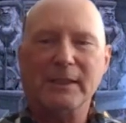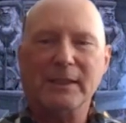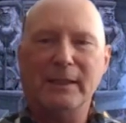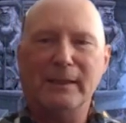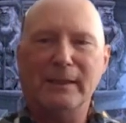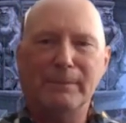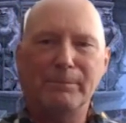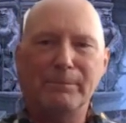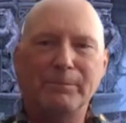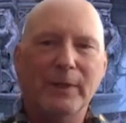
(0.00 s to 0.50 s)

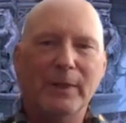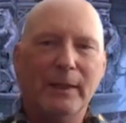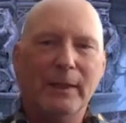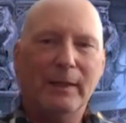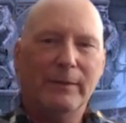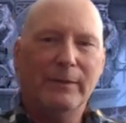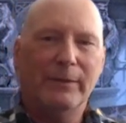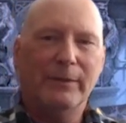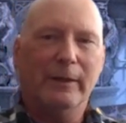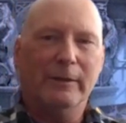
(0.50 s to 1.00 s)
Um,
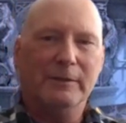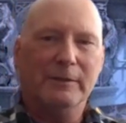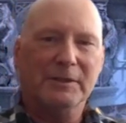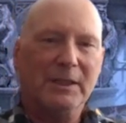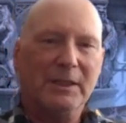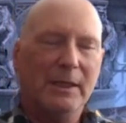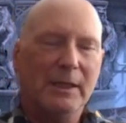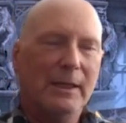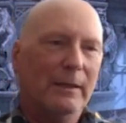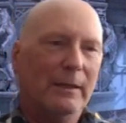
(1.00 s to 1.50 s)

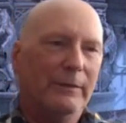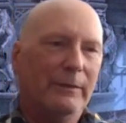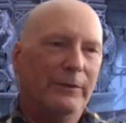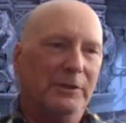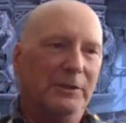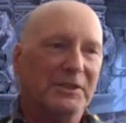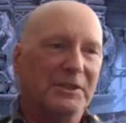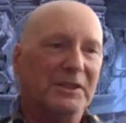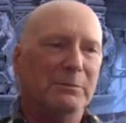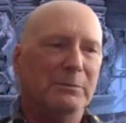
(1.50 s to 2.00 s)
there's
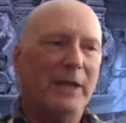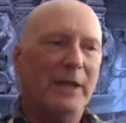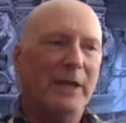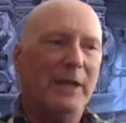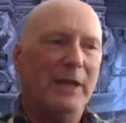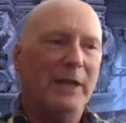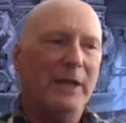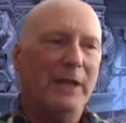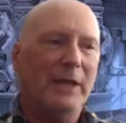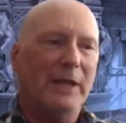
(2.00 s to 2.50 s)
there's some
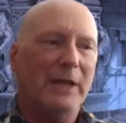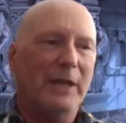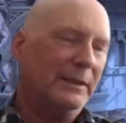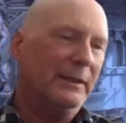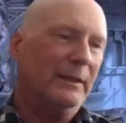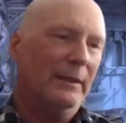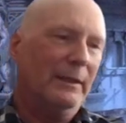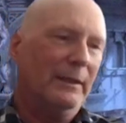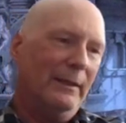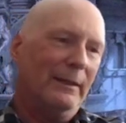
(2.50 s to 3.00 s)
definite
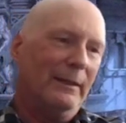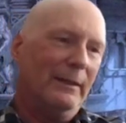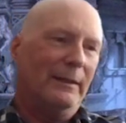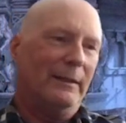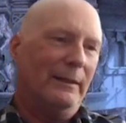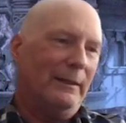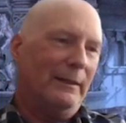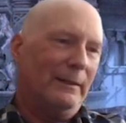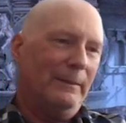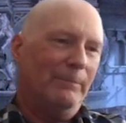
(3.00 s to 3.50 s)

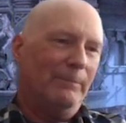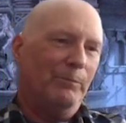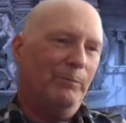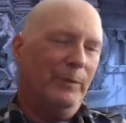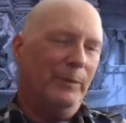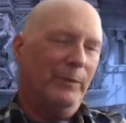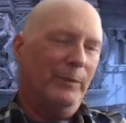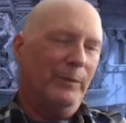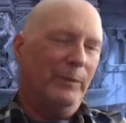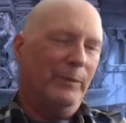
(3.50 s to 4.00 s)
uh,
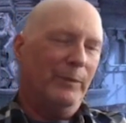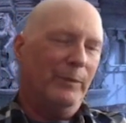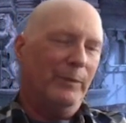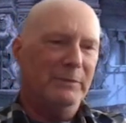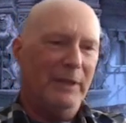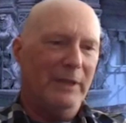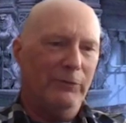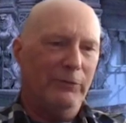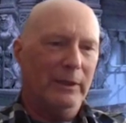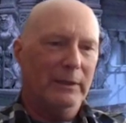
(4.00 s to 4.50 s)
there's some
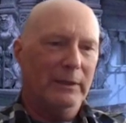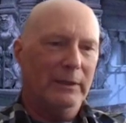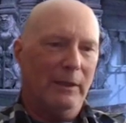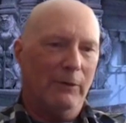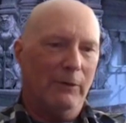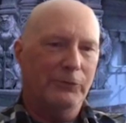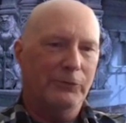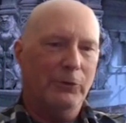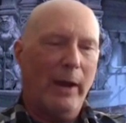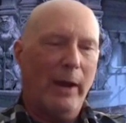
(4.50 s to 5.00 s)
definite
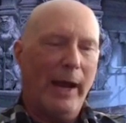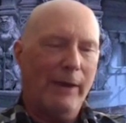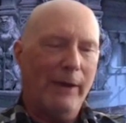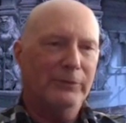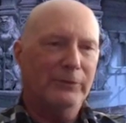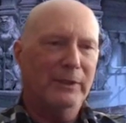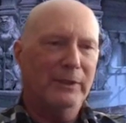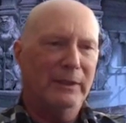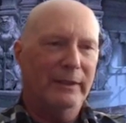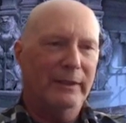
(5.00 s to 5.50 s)
Lovecraft
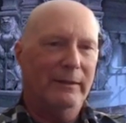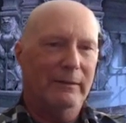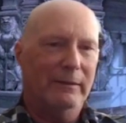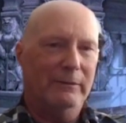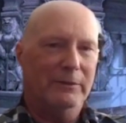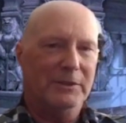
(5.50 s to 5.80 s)
in there.